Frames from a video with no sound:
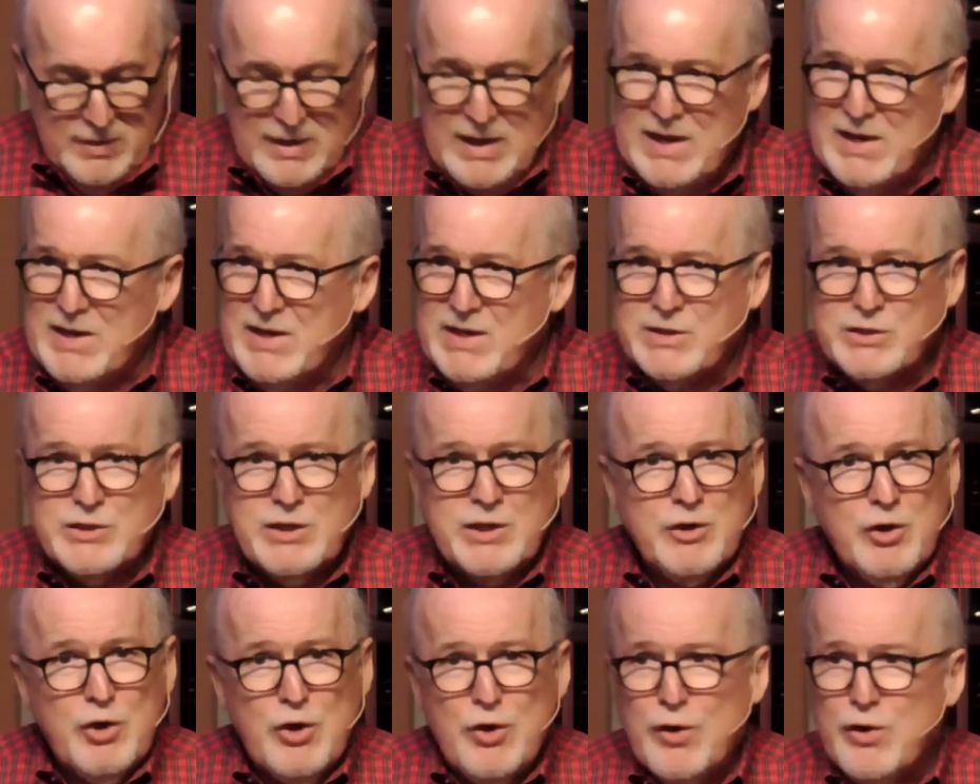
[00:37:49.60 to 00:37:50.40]
It is
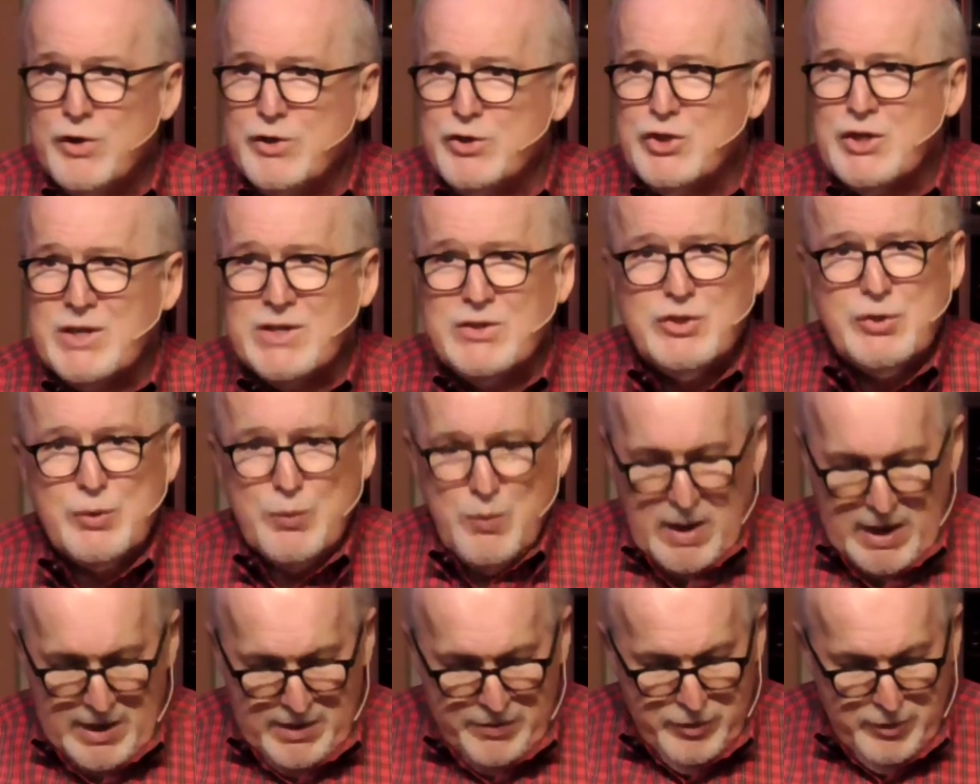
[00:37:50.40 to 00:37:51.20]
encouraging
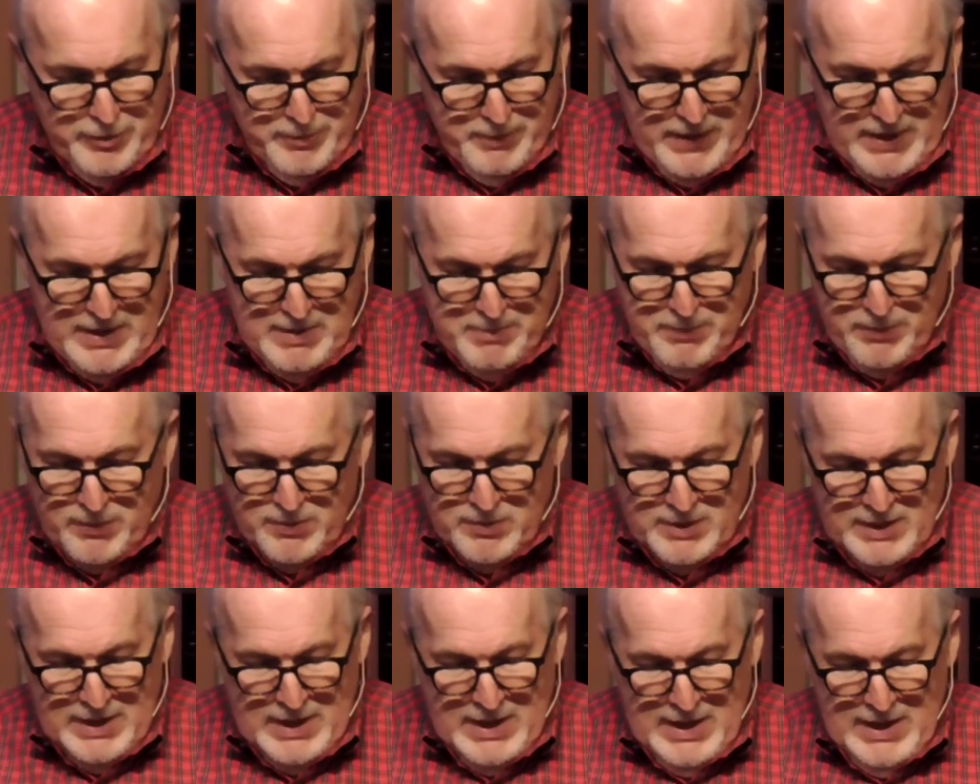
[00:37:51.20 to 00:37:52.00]
to other
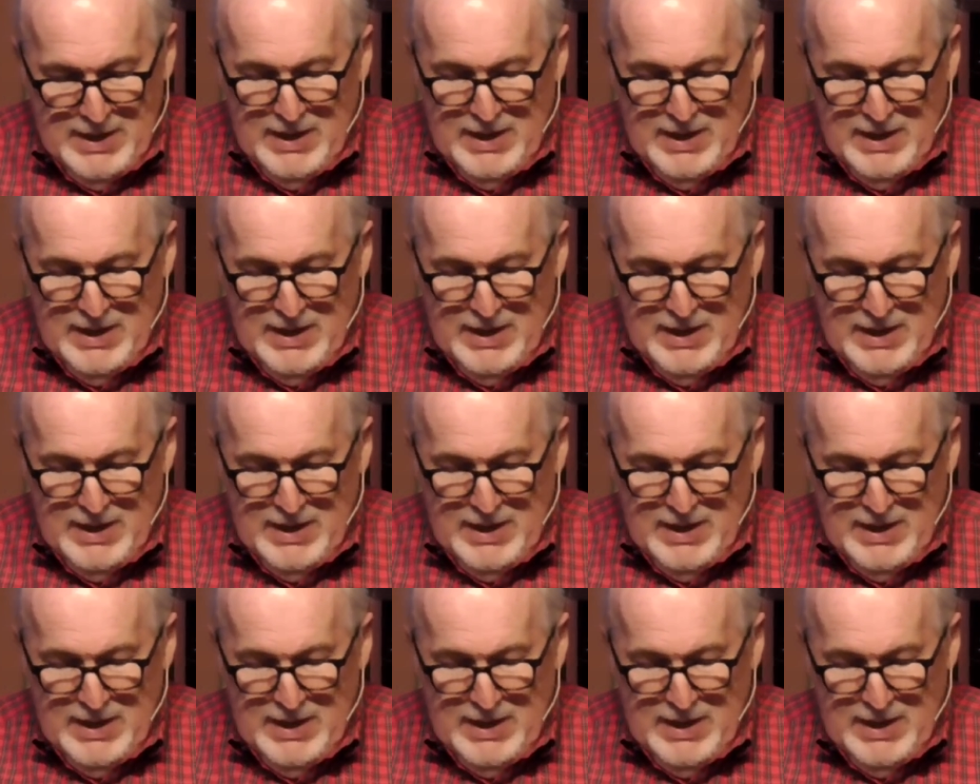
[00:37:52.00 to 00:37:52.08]
people.